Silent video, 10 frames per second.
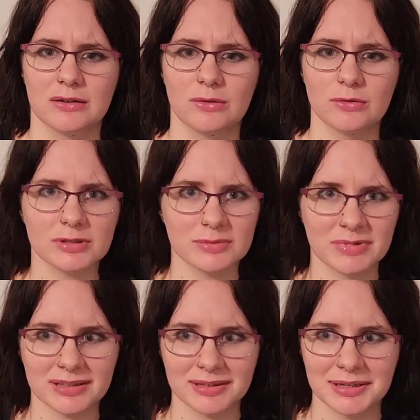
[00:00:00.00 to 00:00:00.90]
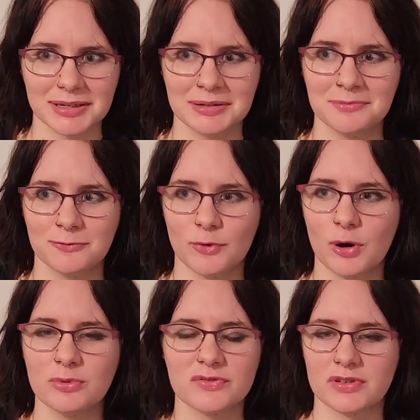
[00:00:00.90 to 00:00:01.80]
ultimately, what
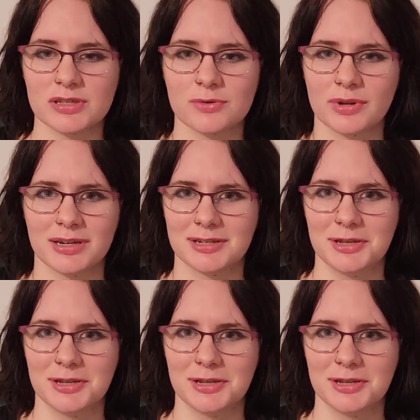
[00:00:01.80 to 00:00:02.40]
was Viz going